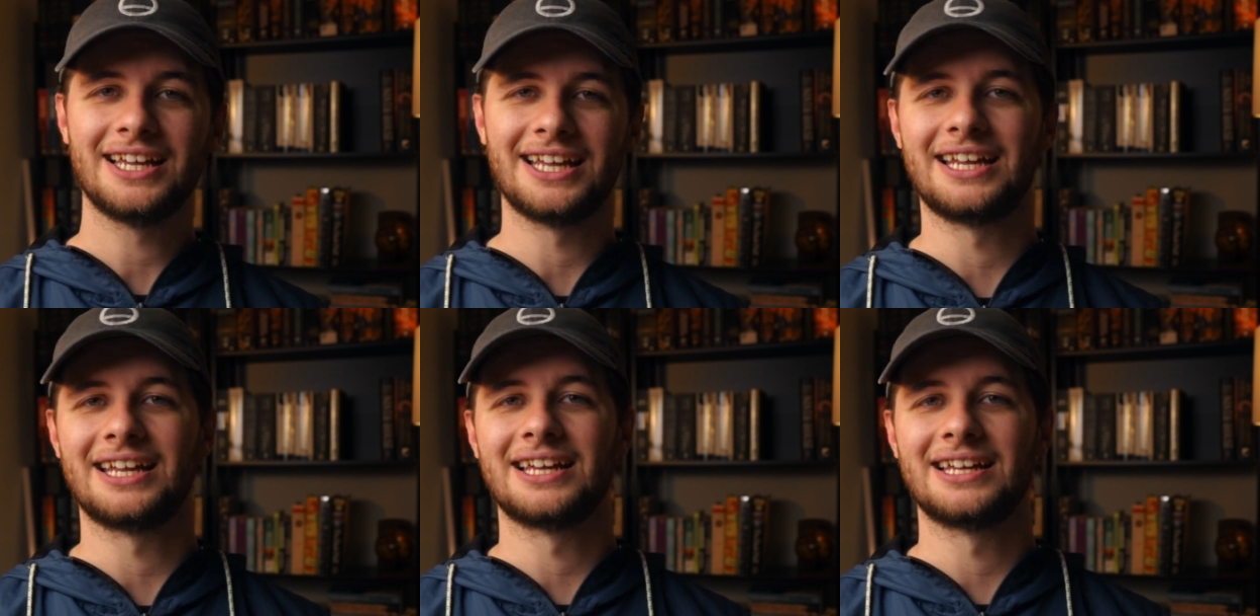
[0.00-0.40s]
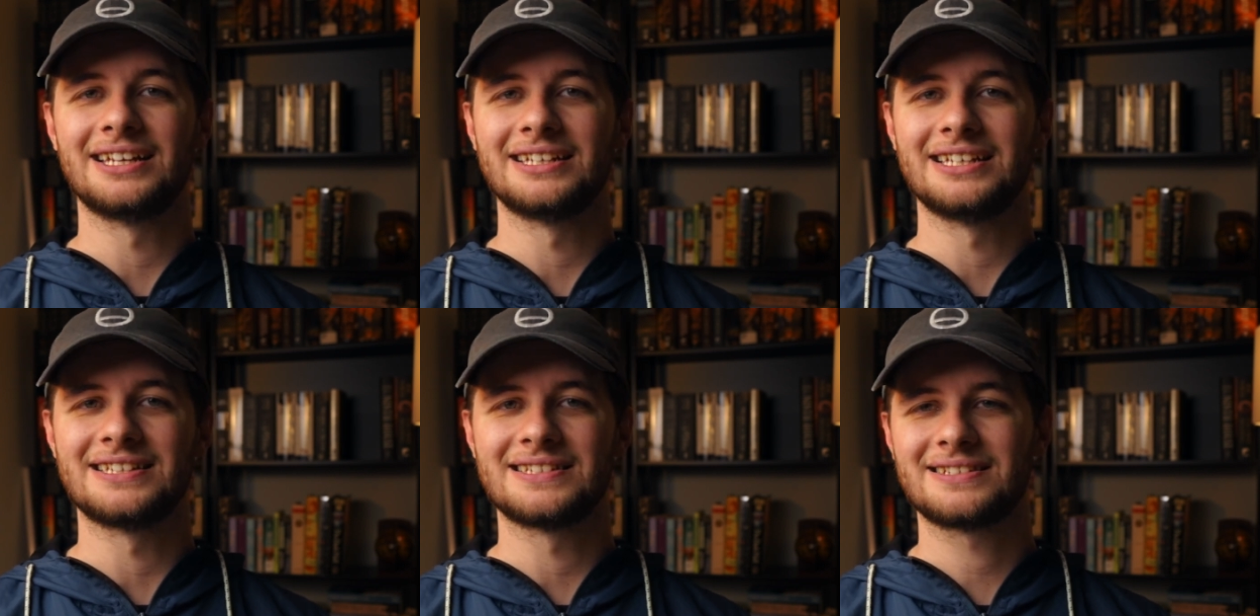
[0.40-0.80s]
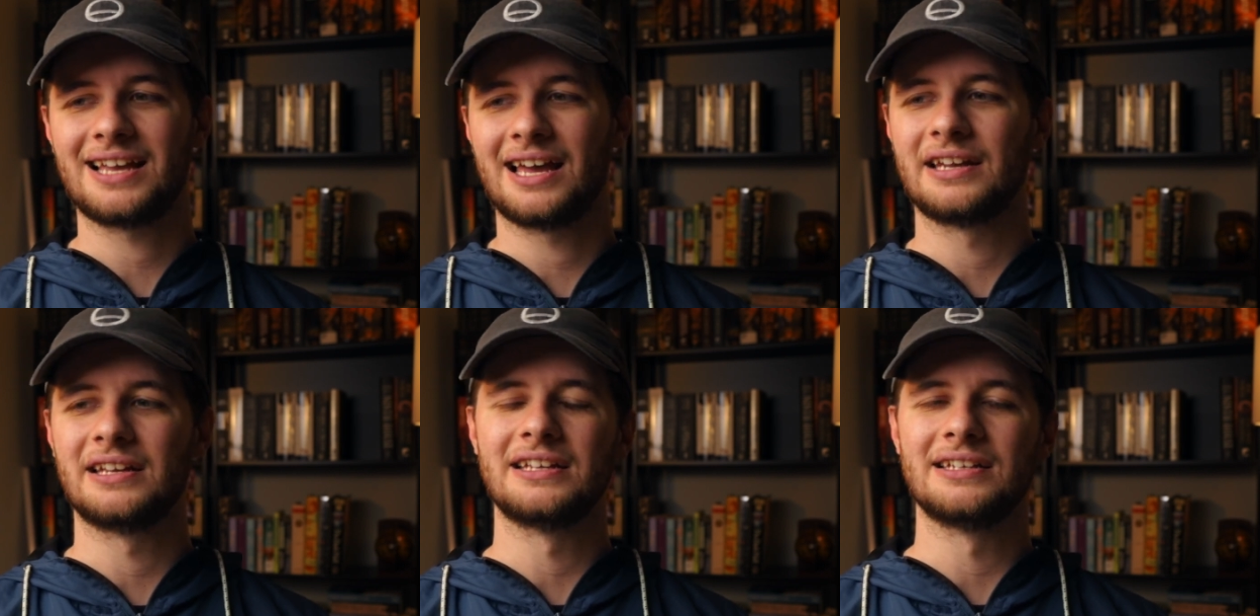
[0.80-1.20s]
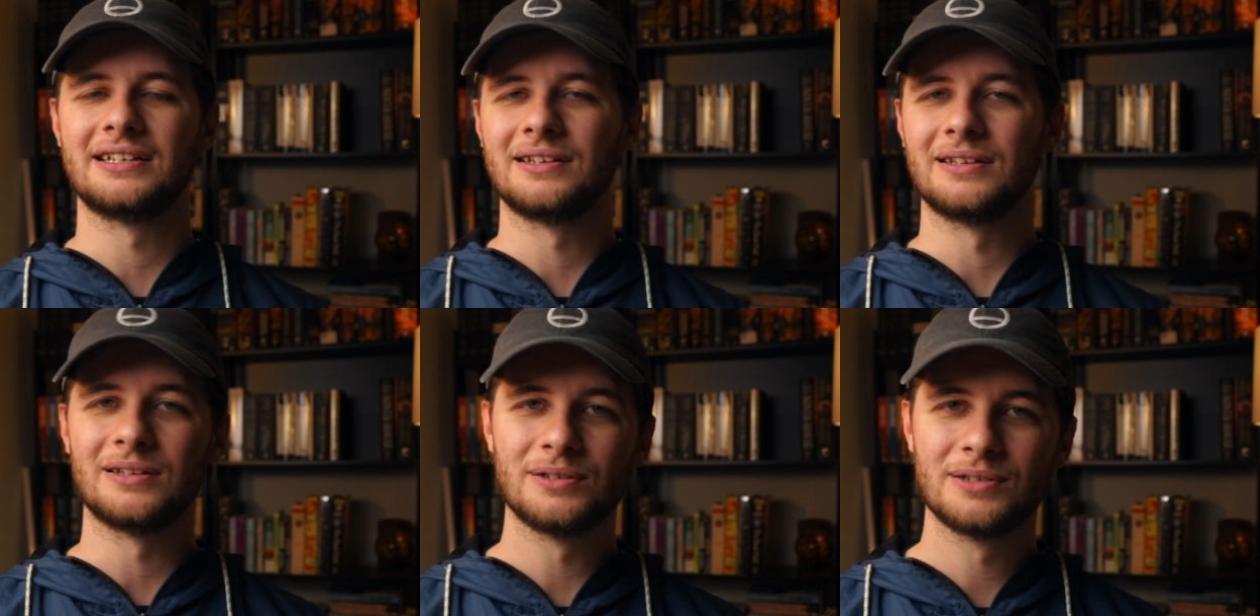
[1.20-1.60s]
and it's kind of
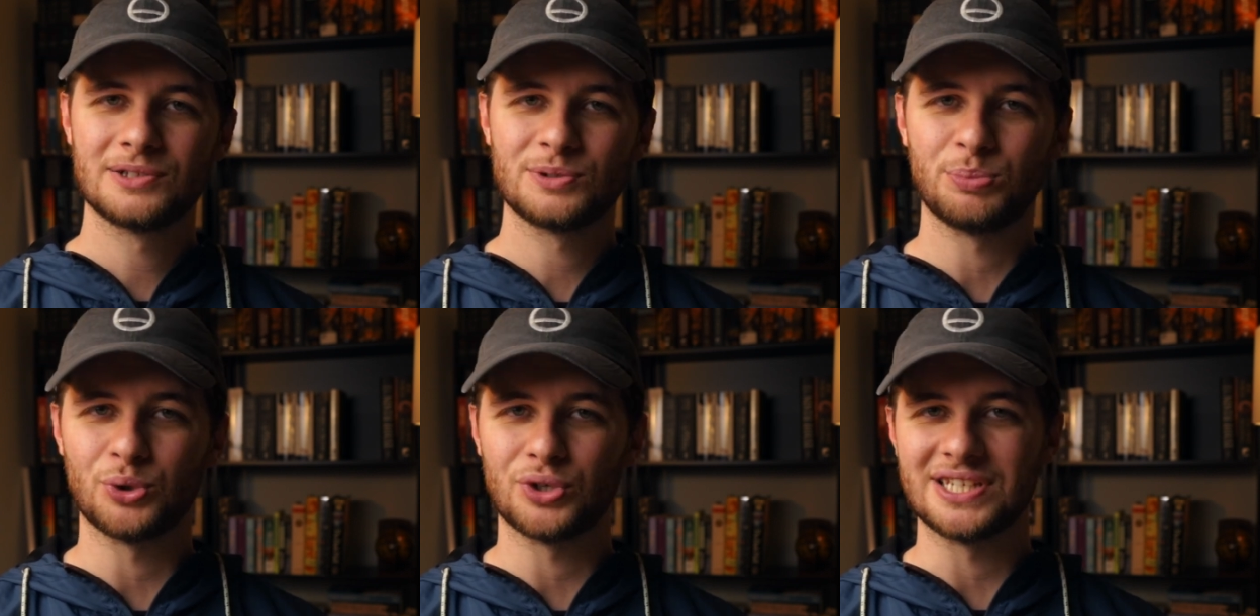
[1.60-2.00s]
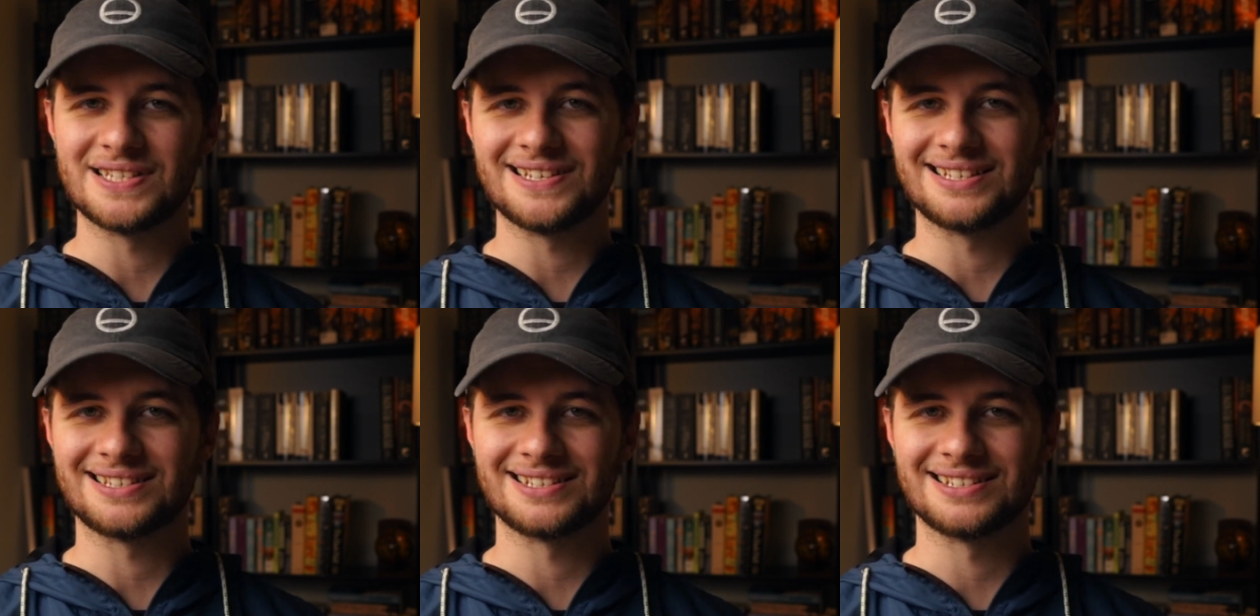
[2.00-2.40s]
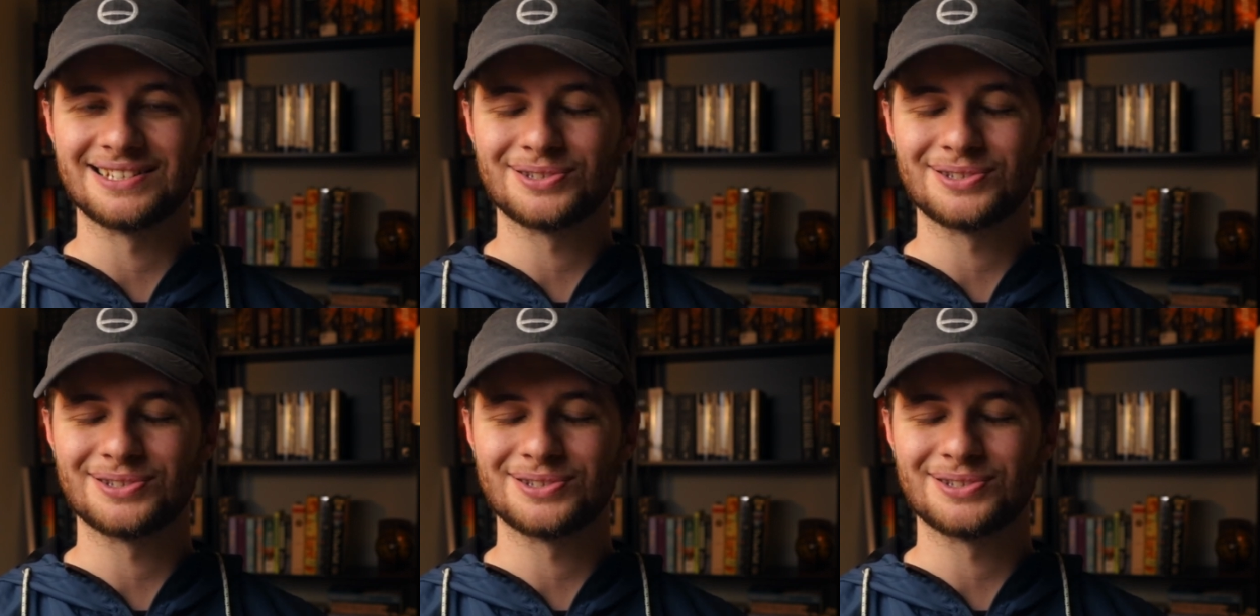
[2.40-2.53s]
into spooky season.